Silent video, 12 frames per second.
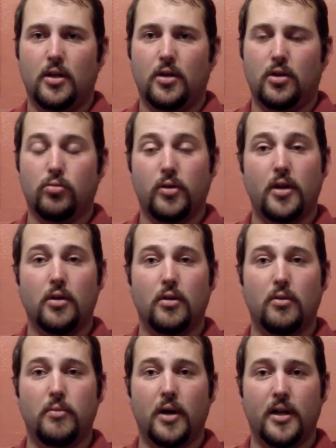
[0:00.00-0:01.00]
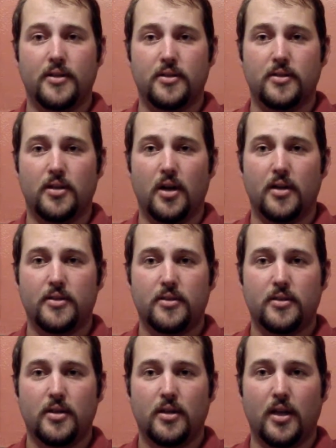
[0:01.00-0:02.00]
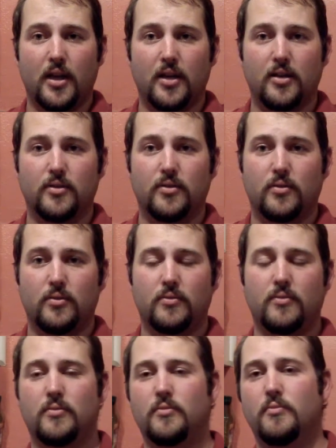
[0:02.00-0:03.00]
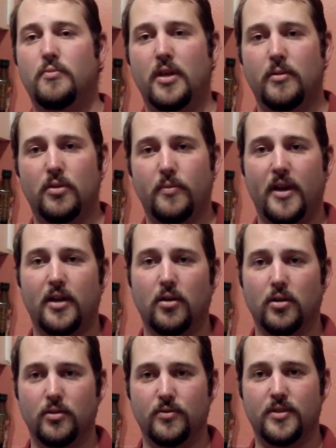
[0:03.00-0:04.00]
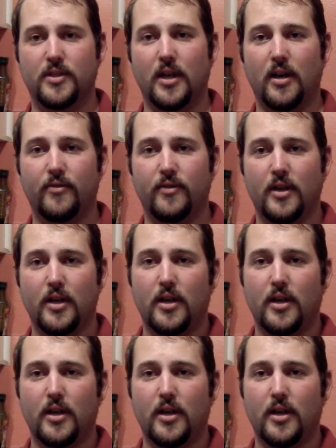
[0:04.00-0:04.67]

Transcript: create our own pasta sauce and be able to make our own stuff.